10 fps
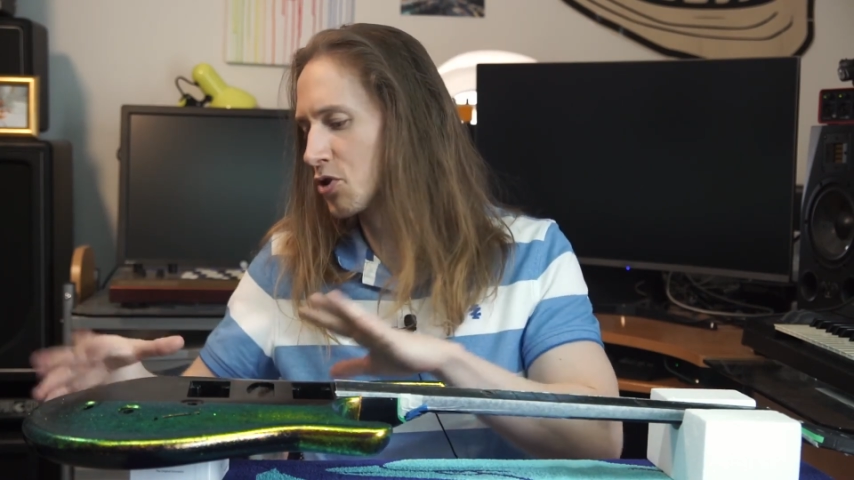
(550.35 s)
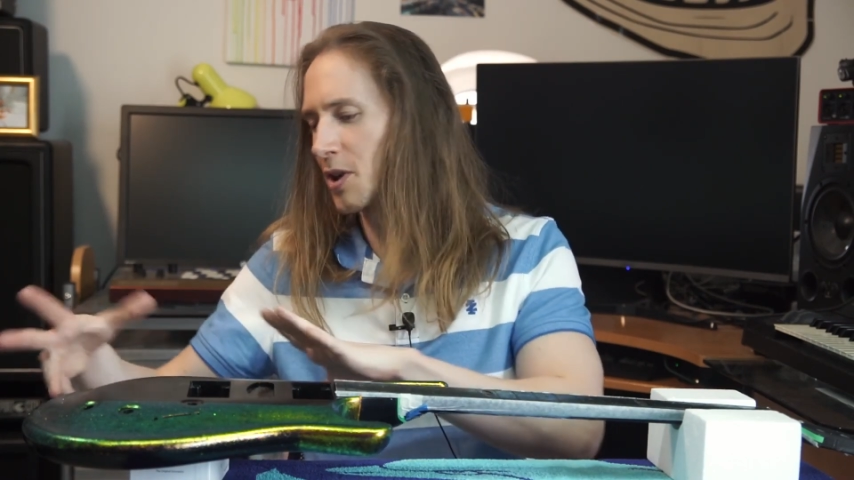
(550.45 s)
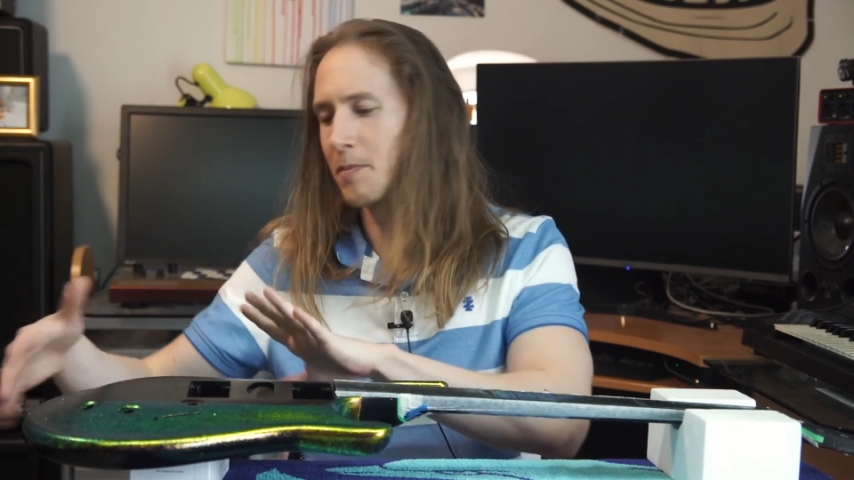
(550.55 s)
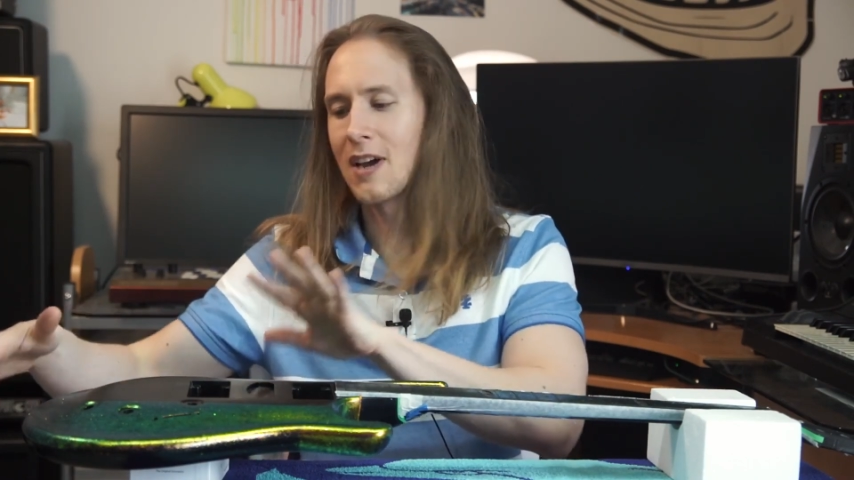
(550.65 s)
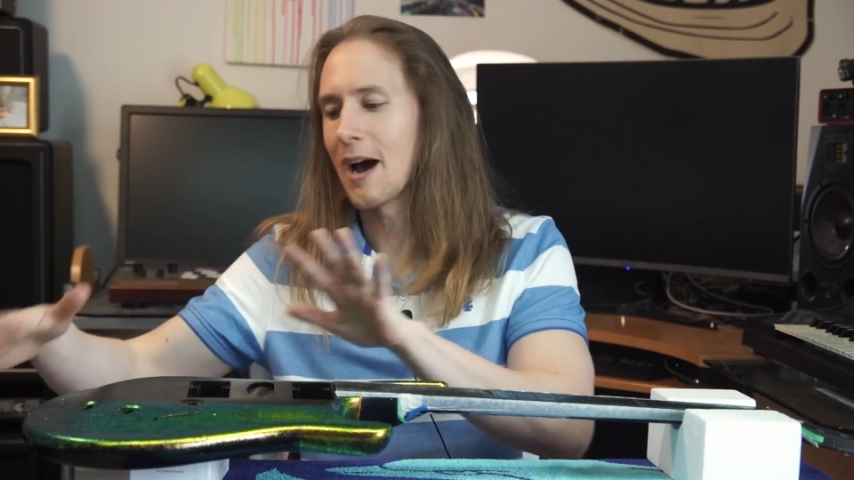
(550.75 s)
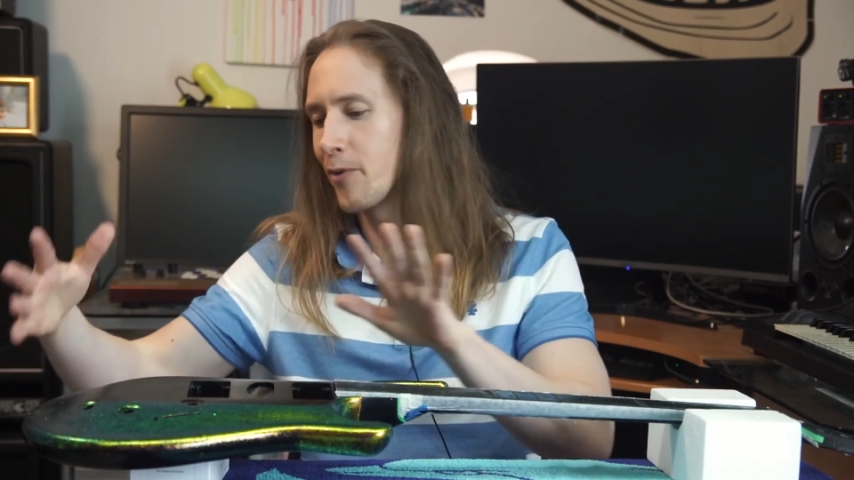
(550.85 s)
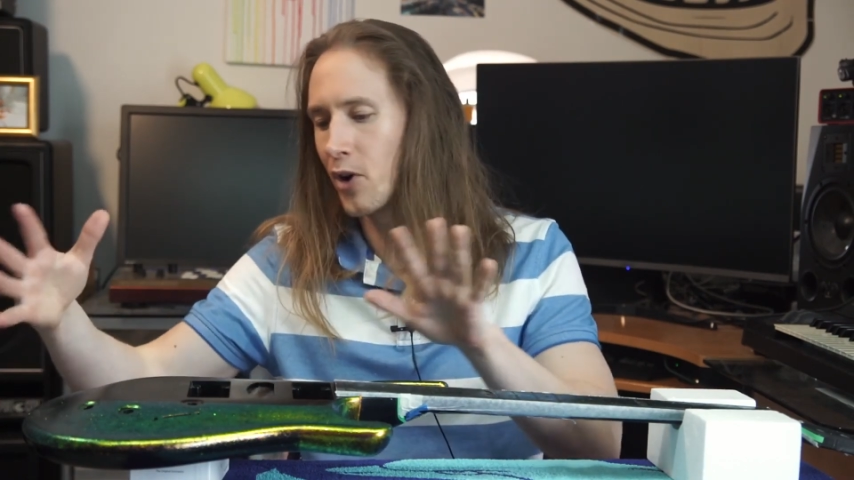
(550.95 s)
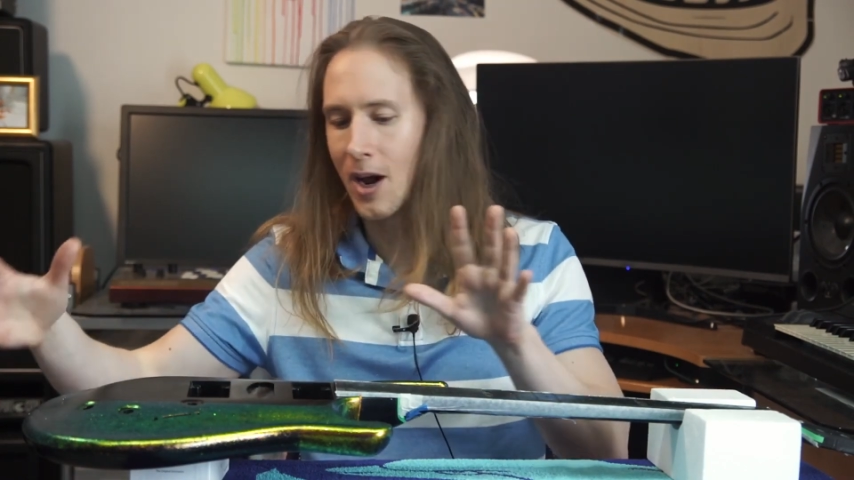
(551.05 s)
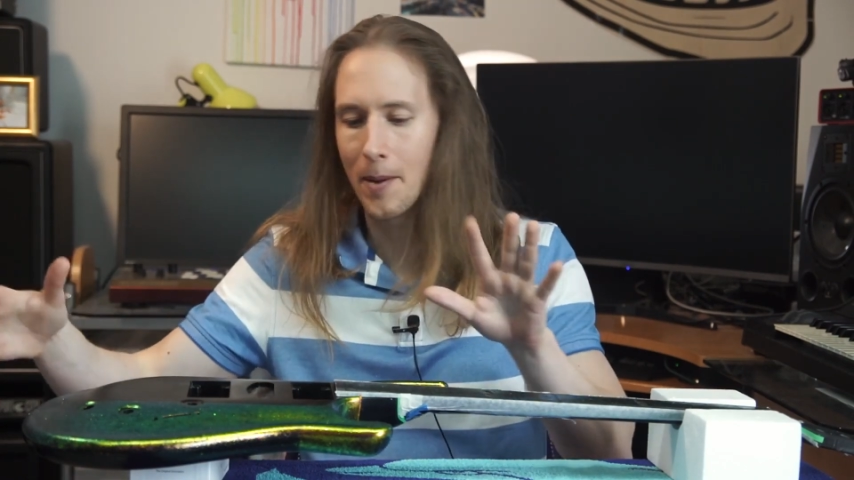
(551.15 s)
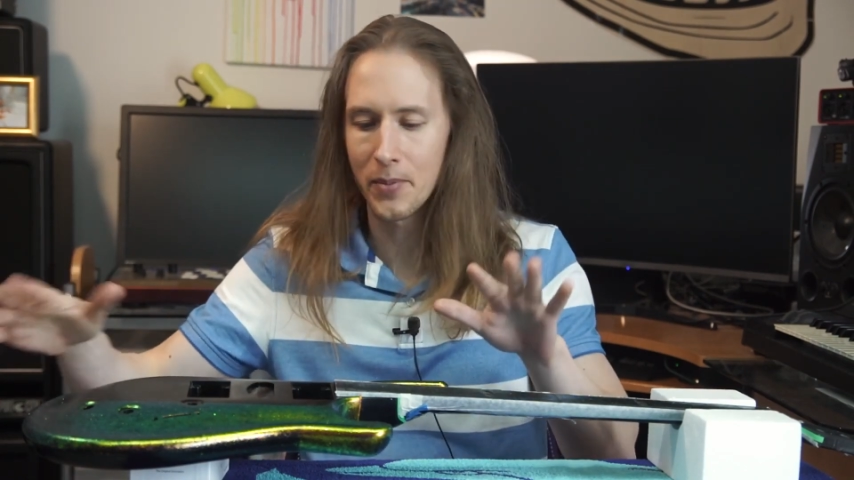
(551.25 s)
some cover
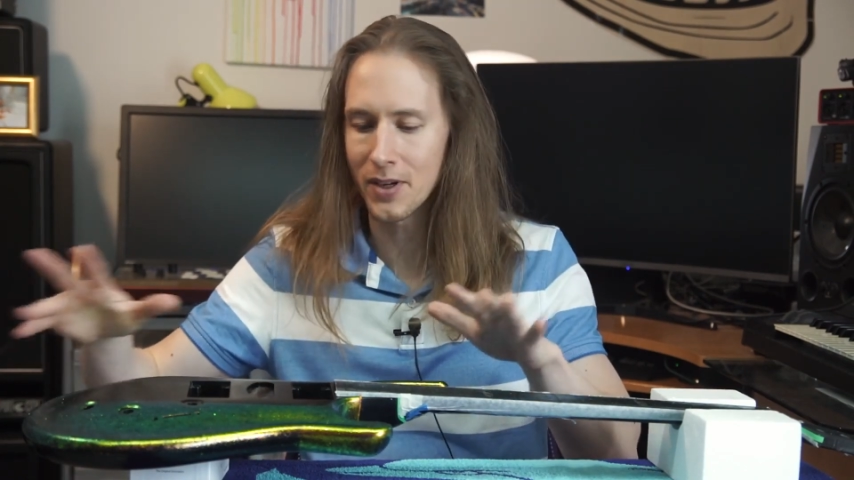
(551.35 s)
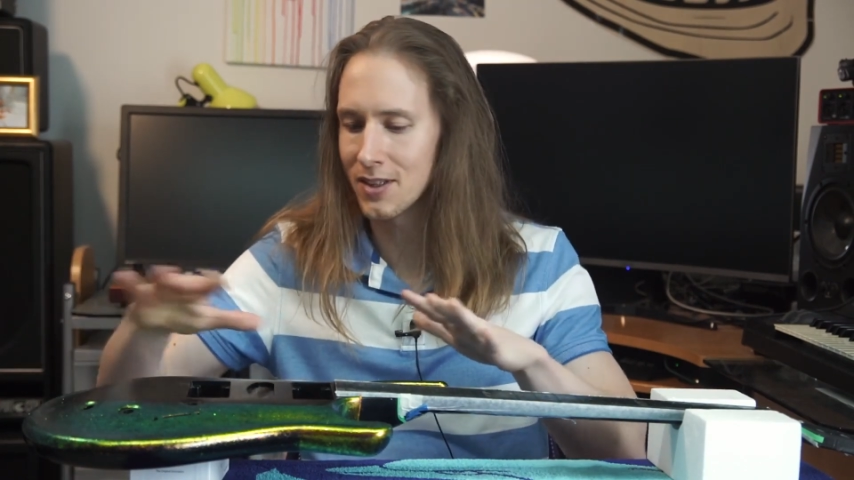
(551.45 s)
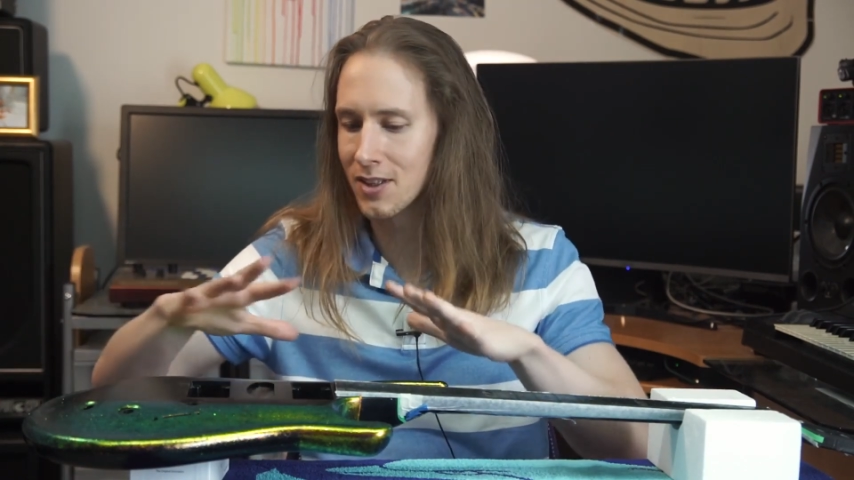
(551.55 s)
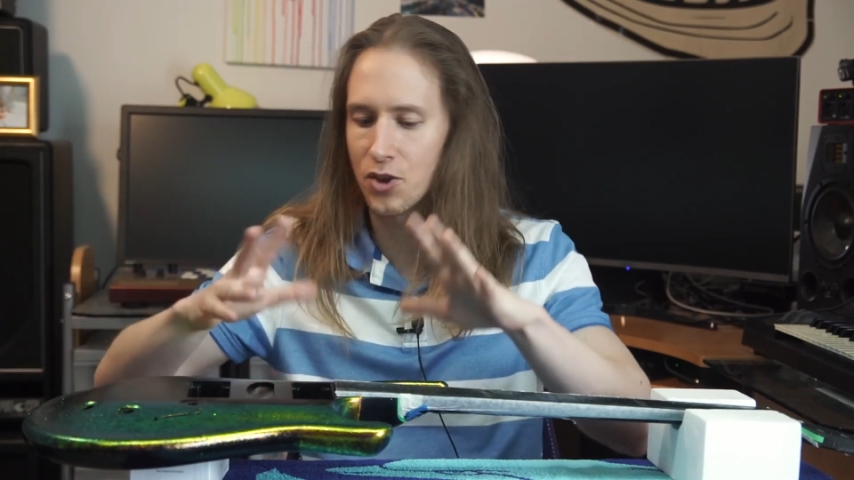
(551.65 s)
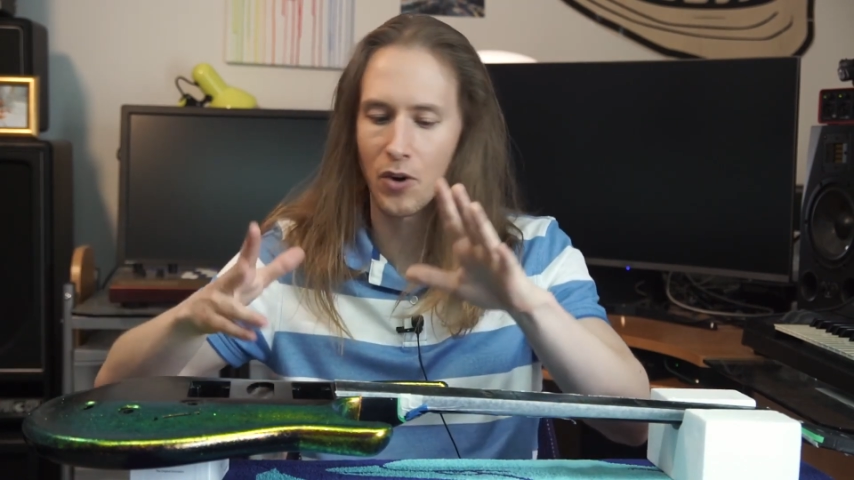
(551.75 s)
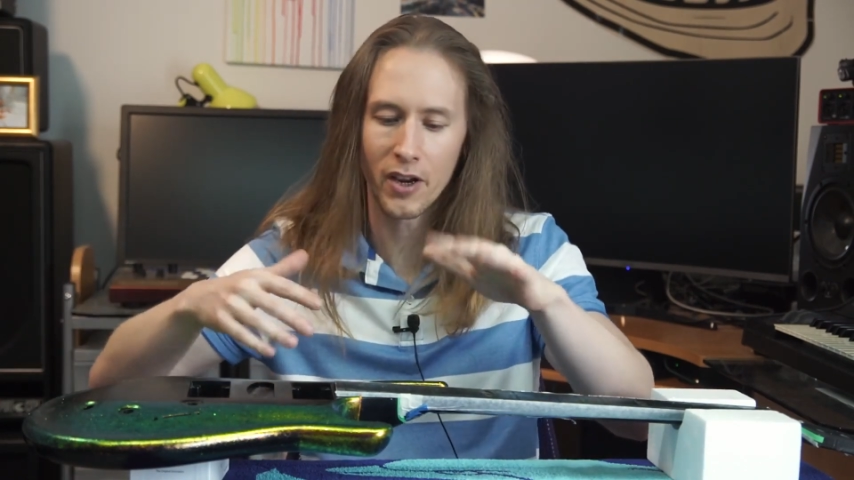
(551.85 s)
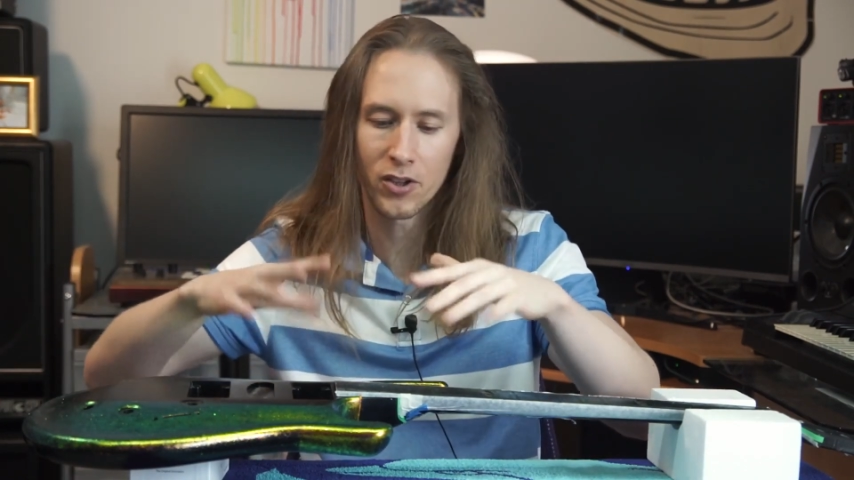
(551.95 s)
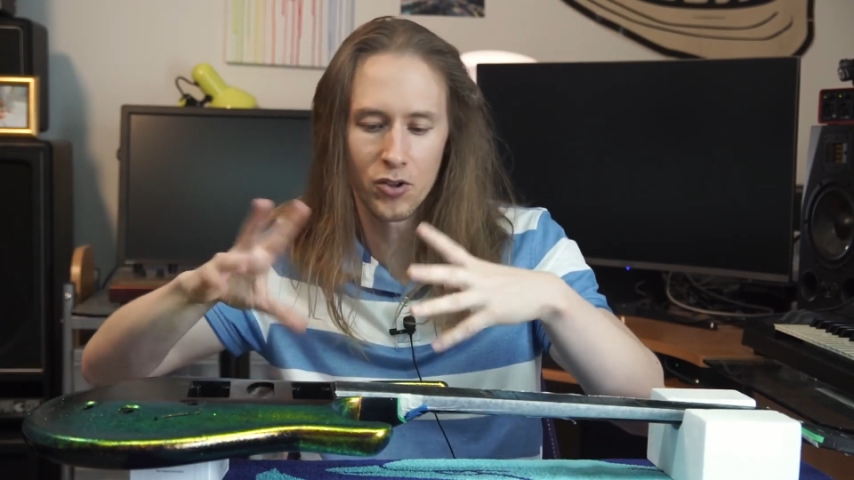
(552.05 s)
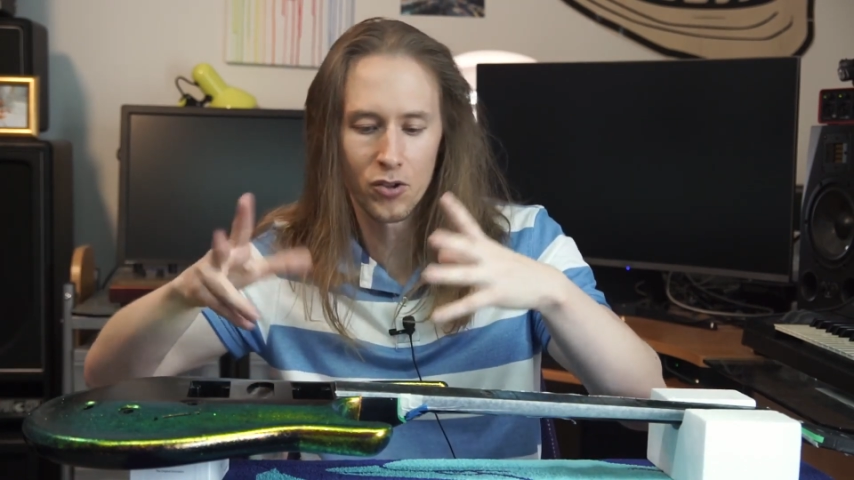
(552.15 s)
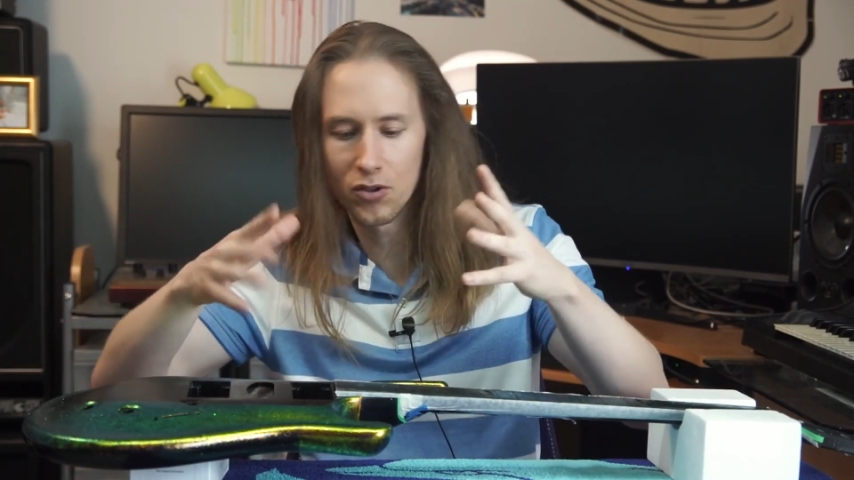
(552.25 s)
up and try
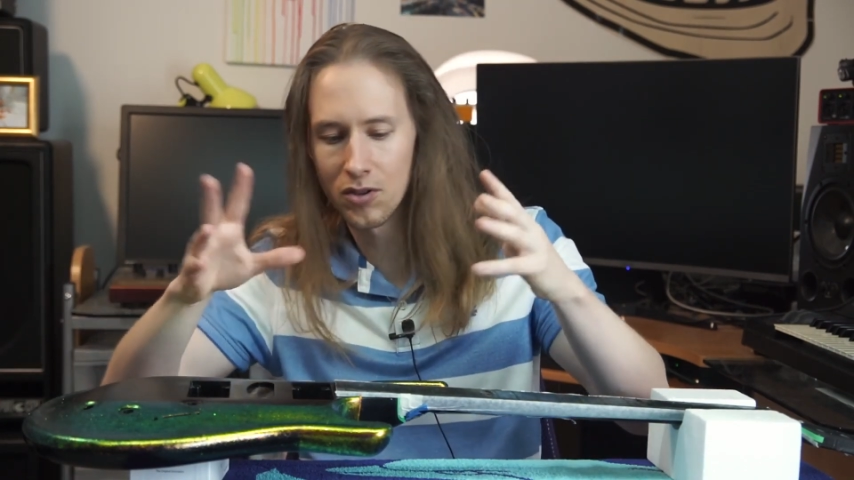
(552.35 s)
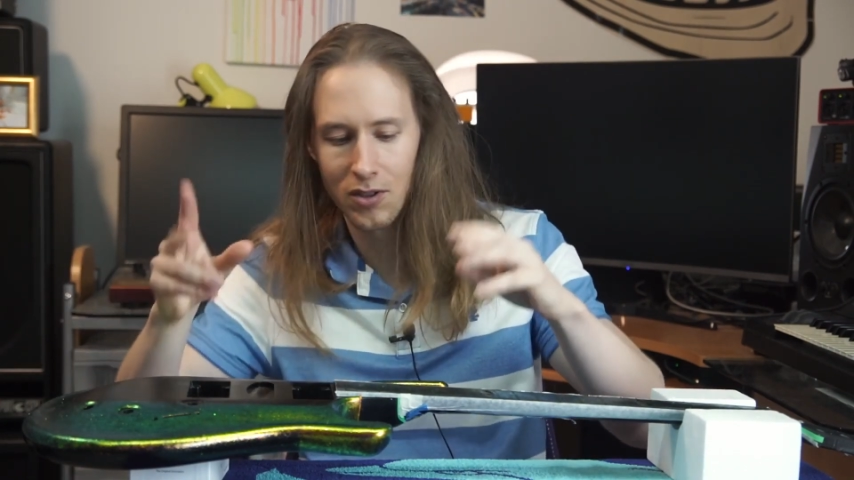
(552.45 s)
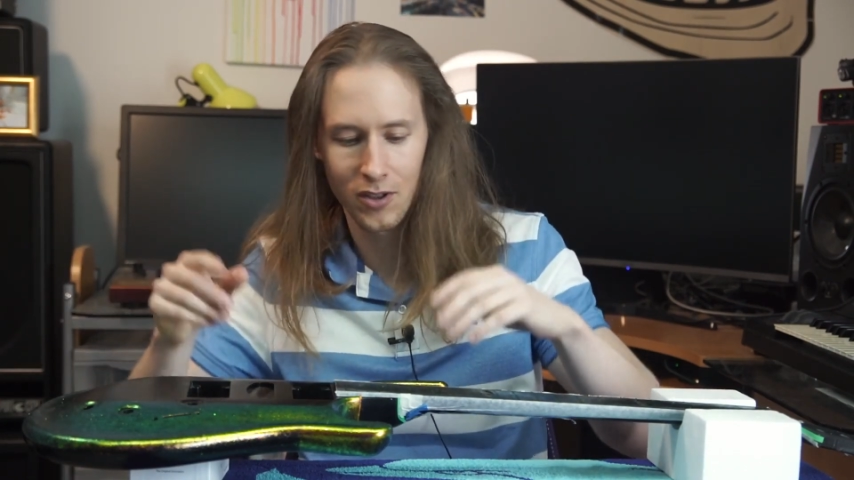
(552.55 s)
to,